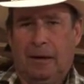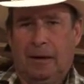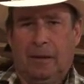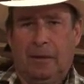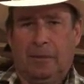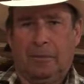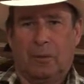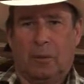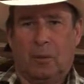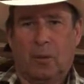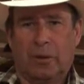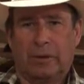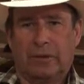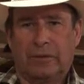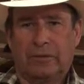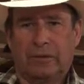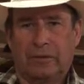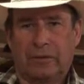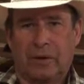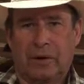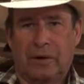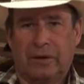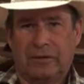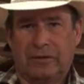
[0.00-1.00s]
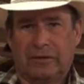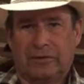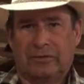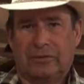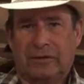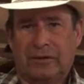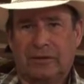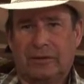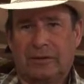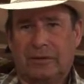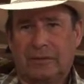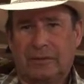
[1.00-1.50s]
But one of the
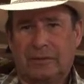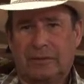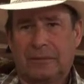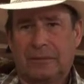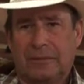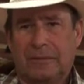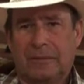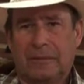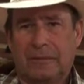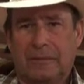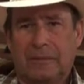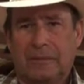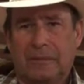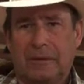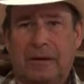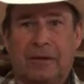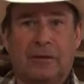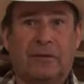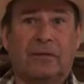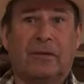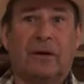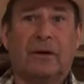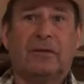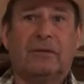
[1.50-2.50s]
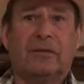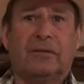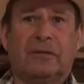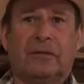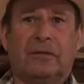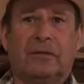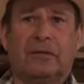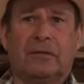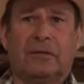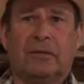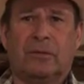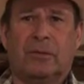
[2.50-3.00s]
greatest innovations
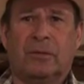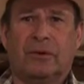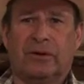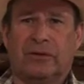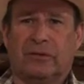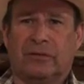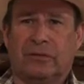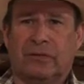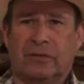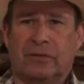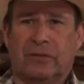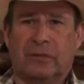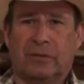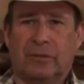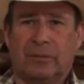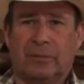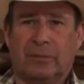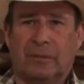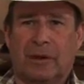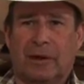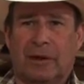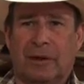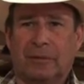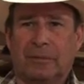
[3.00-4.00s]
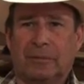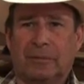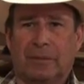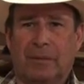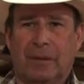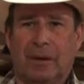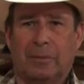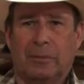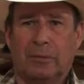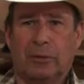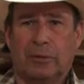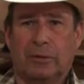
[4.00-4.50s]
of the 20th century in my
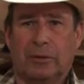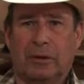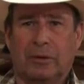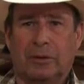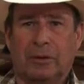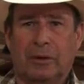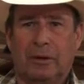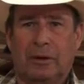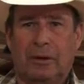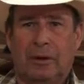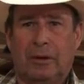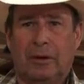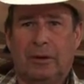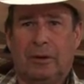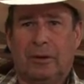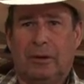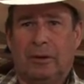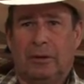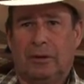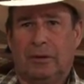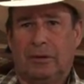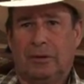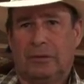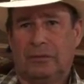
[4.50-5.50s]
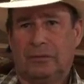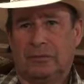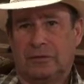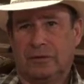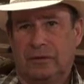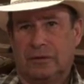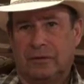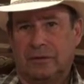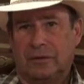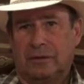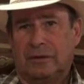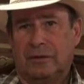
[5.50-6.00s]
book is
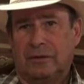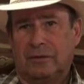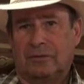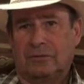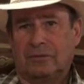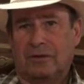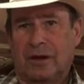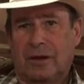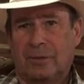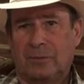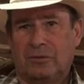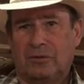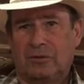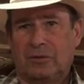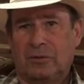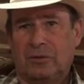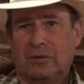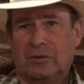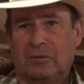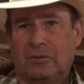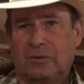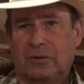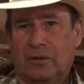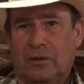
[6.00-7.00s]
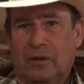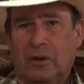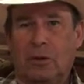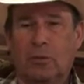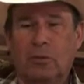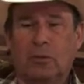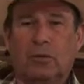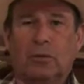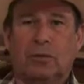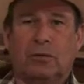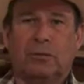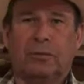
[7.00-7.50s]
the establishment of a
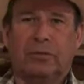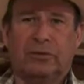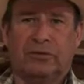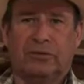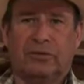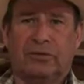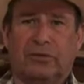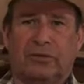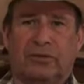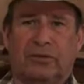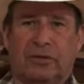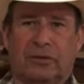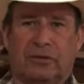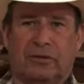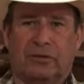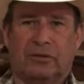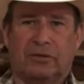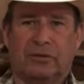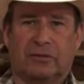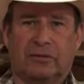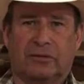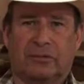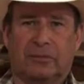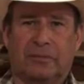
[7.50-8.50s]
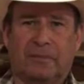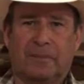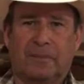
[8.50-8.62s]
global positioning system.